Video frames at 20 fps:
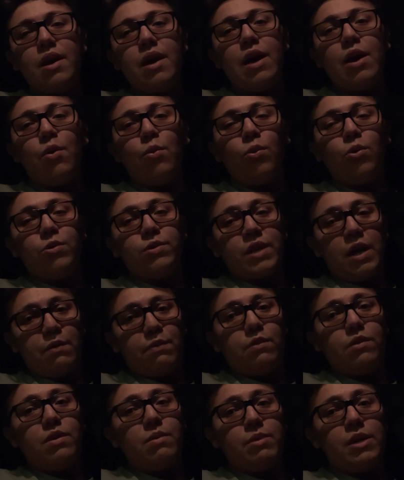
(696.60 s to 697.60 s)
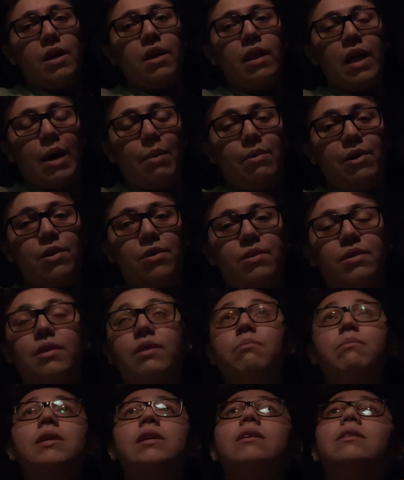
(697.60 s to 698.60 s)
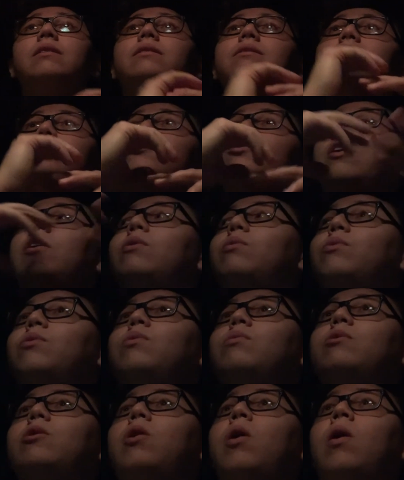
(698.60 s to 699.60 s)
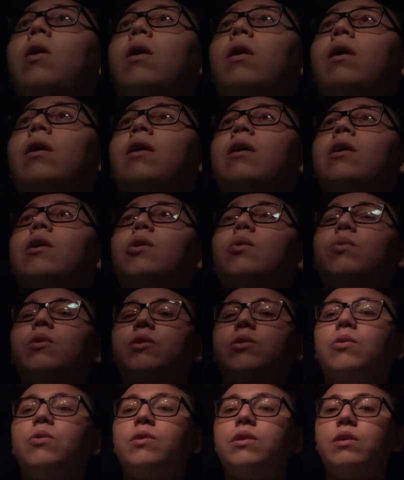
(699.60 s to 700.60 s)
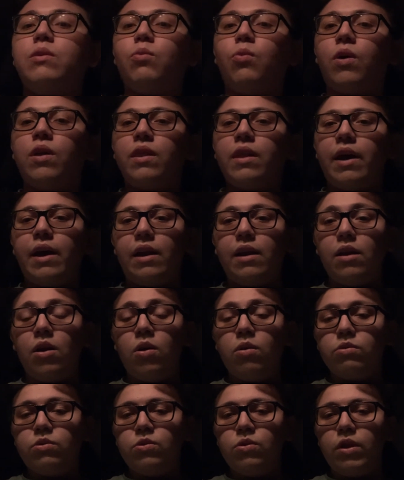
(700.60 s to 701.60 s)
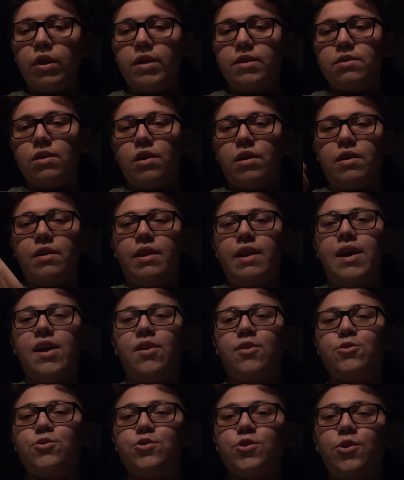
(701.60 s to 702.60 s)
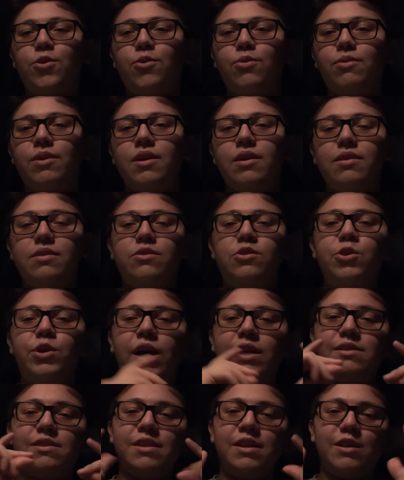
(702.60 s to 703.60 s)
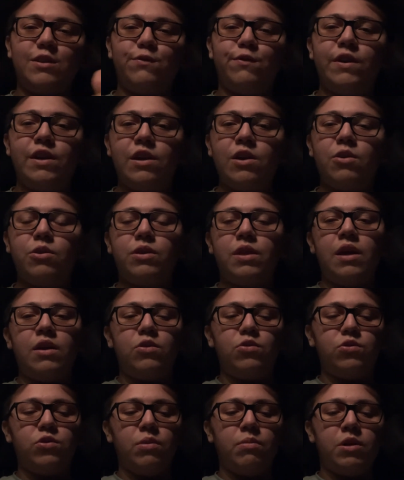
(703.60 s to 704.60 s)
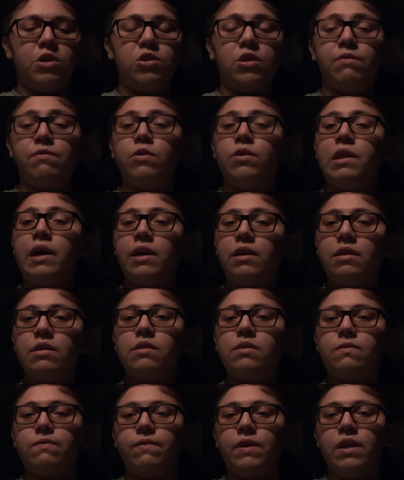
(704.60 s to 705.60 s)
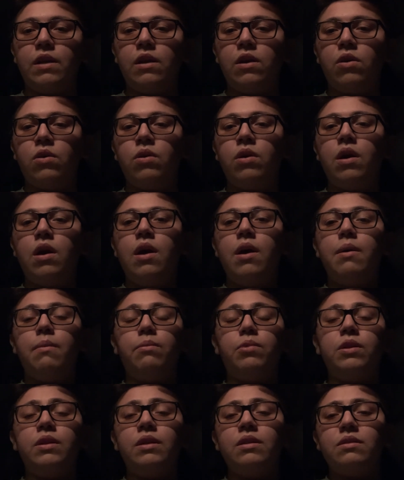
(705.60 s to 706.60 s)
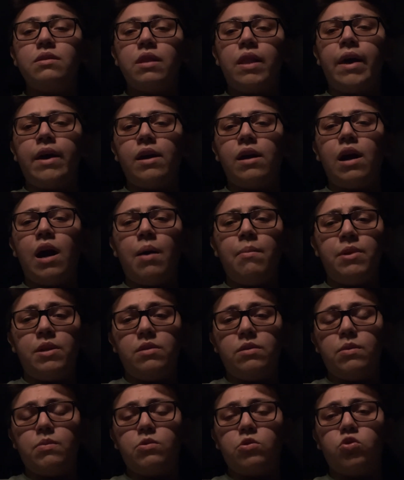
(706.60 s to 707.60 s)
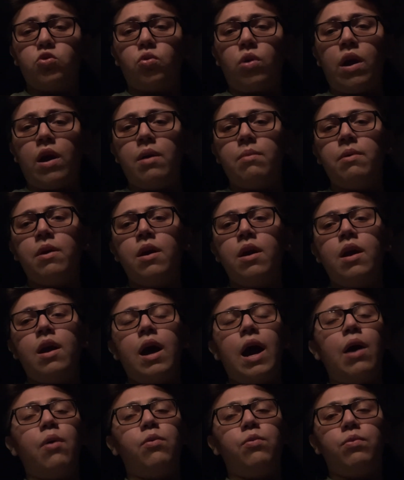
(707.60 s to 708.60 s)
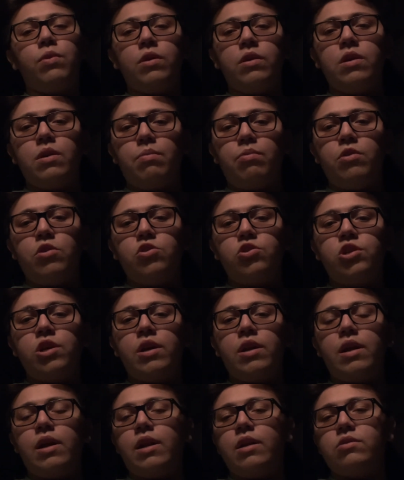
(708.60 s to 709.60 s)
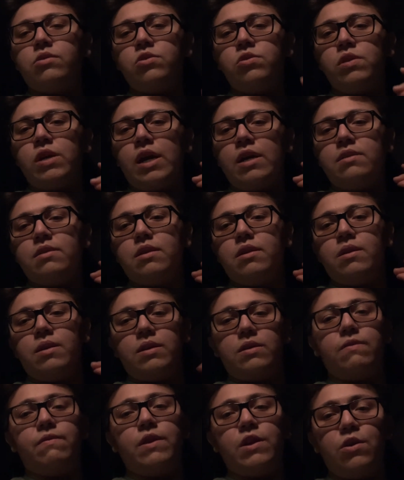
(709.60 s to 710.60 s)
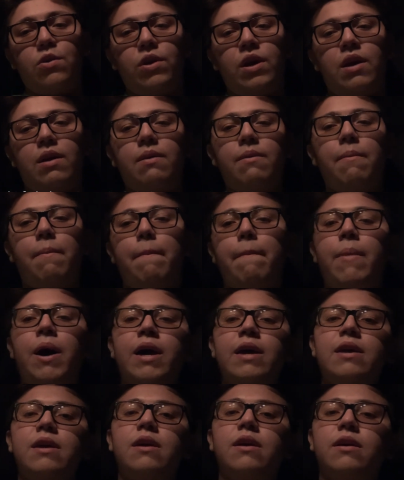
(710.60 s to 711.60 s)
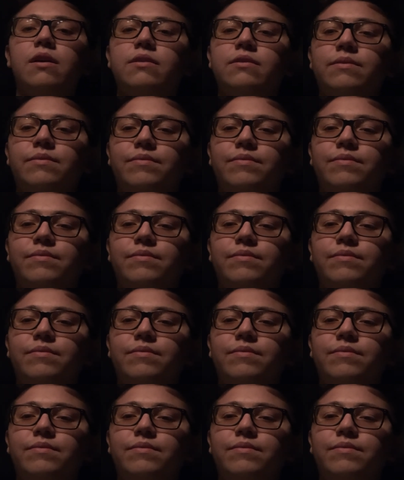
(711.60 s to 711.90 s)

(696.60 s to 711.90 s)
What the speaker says: it will definitely be a lot better than me in this dark car with only 1 light. Oh, 2 lights on now. So see you guys in the next video. Thank you so much. If you like this video, please like, comment, and subscribe. I would really appreciate it. And I'll see you guys in the next video, okay? Bye.